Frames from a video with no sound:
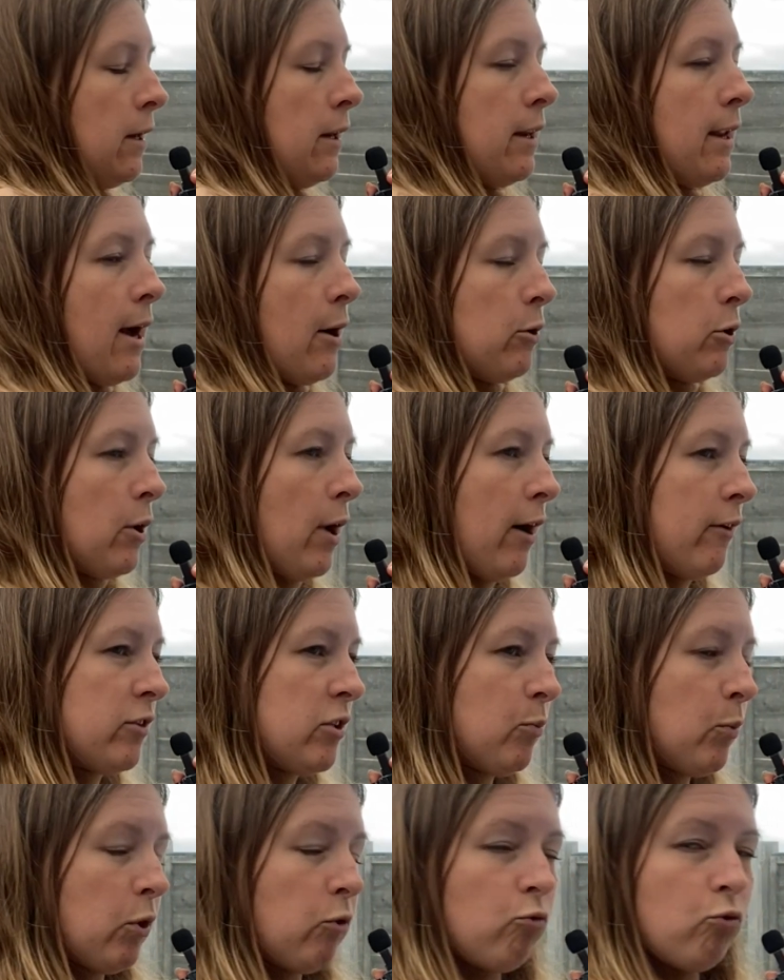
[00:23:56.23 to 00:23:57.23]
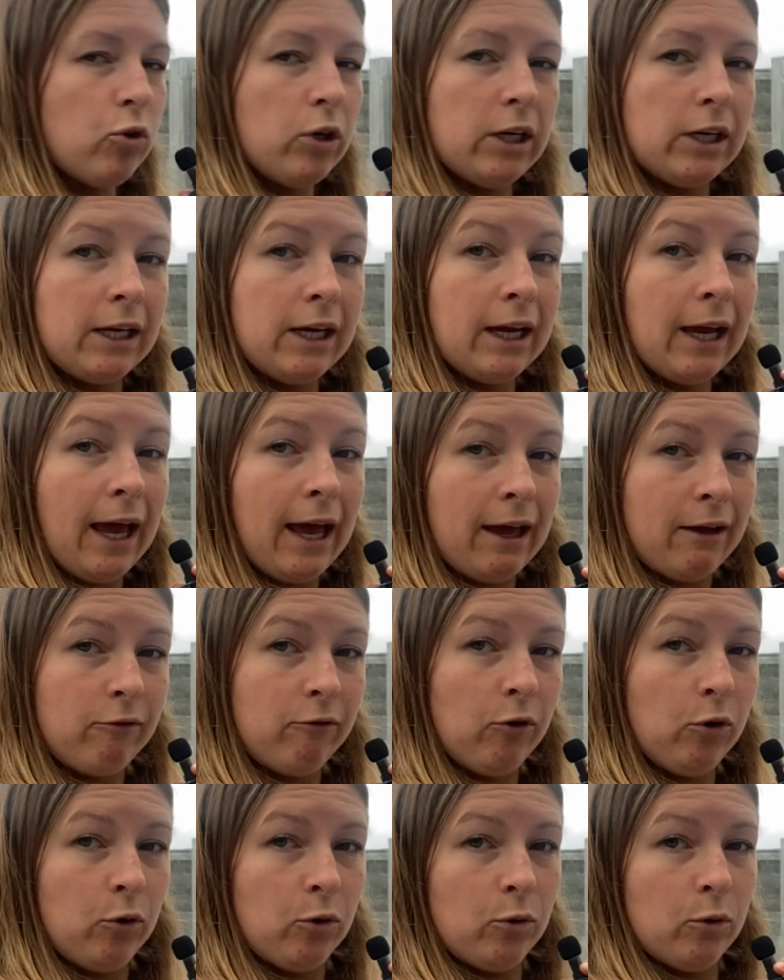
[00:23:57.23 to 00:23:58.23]
Now, you have to be really
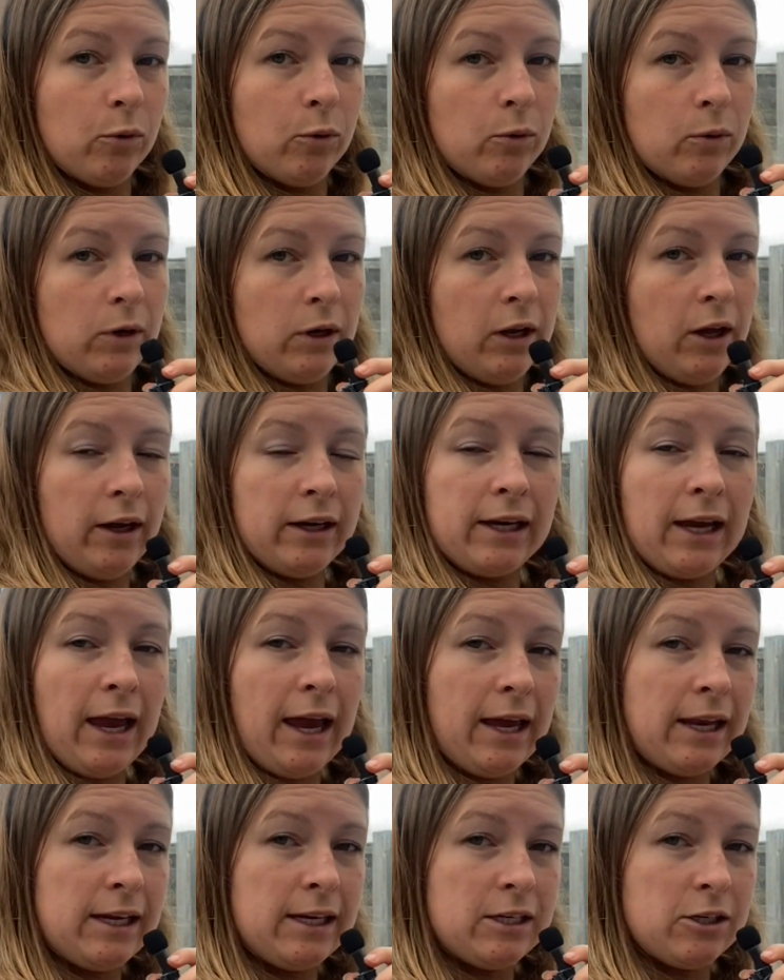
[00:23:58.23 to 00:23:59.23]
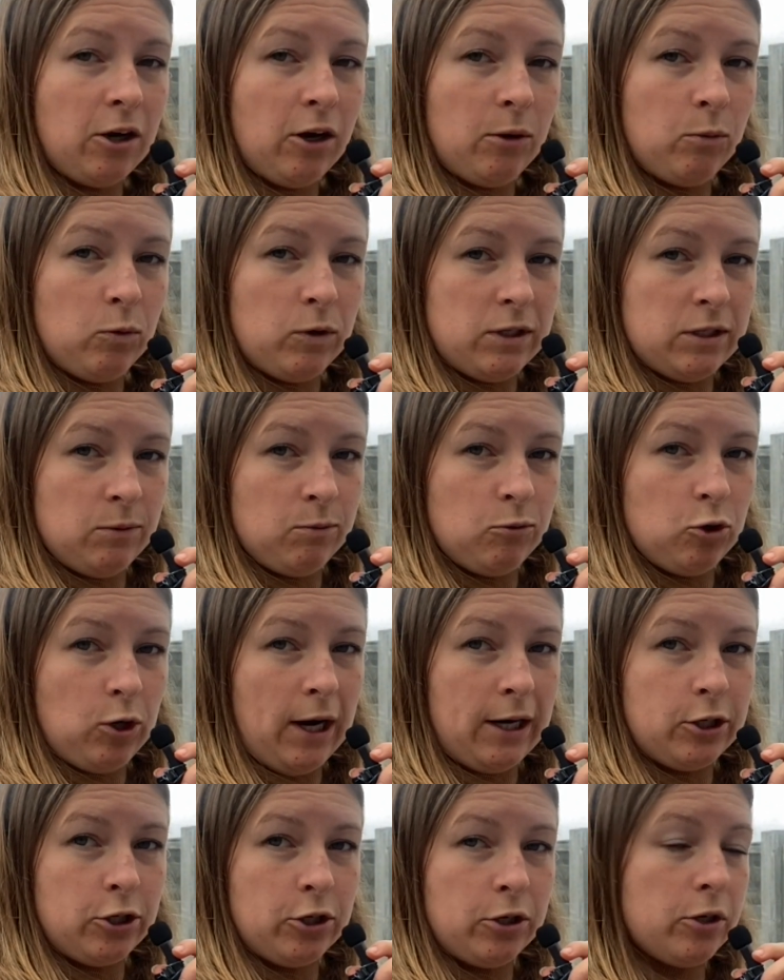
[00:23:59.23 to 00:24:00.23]
careful. Like any time with
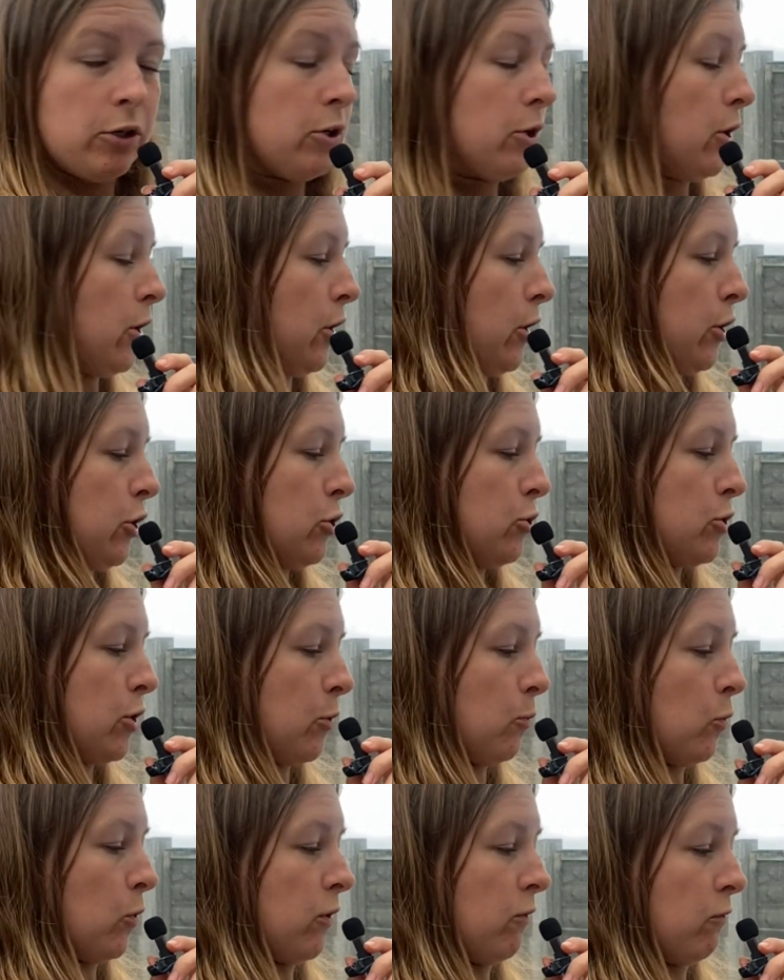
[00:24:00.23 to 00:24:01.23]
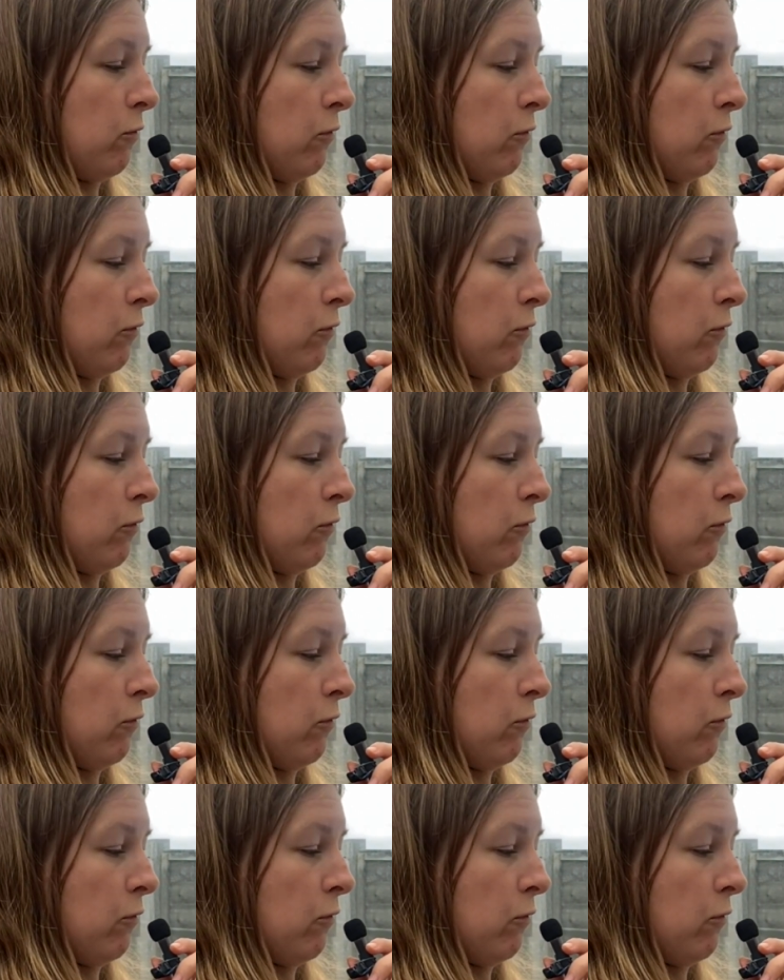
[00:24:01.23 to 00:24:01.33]
subtraction, you don't want to